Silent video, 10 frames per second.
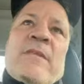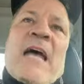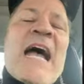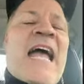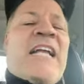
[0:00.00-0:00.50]

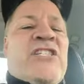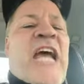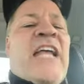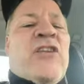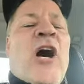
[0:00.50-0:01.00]
I had
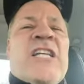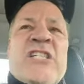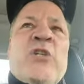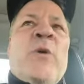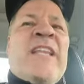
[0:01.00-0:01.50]
Chad
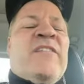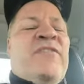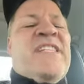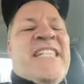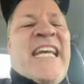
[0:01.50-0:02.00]
Dawson, who had the
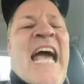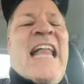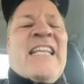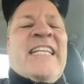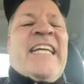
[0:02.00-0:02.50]

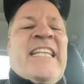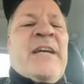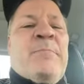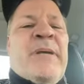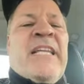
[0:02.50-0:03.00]
physicality and the
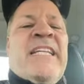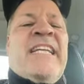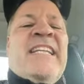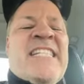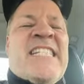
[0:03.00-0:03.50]
ability
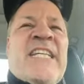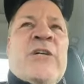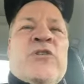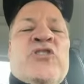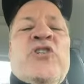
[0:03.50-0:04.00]
and the
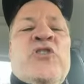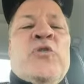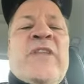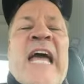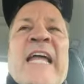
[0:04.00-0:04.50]
skills to
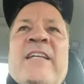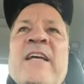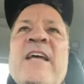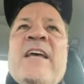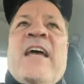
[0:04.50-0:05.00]
do that.
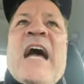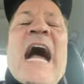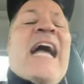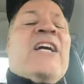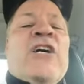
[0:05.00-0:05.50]

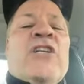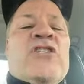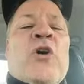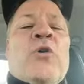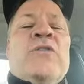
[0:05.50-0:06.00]
I could have
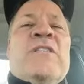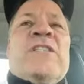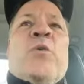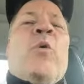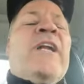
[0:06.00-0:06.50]
told
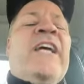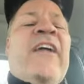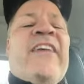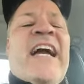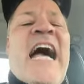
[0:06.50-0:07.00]
20
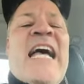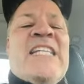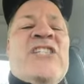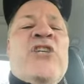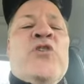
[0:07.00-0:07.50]
other
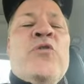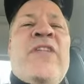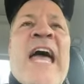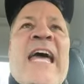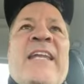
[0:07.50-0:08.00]
guys to do
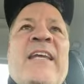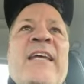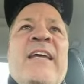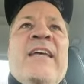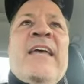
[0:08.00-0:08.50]
that,
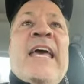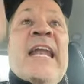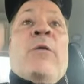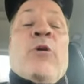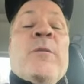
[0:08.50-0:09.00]
and
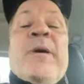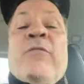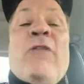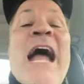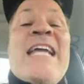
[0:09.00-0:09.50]
I would have been
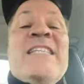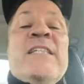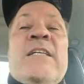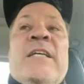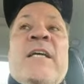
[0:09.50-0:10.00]
right,
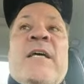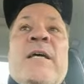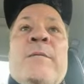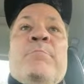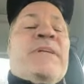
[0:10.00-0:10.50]

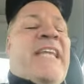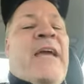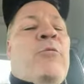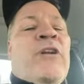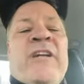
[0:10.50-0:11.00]
but
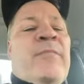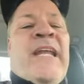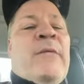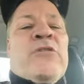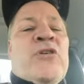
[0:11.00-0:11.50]
they wouldn't have been
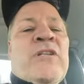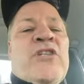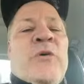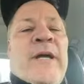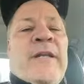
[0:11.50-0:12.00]
able to
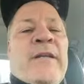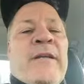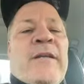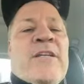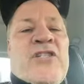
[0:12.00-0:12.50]
do it.
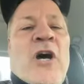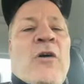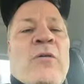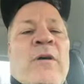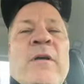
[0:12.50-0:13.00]
So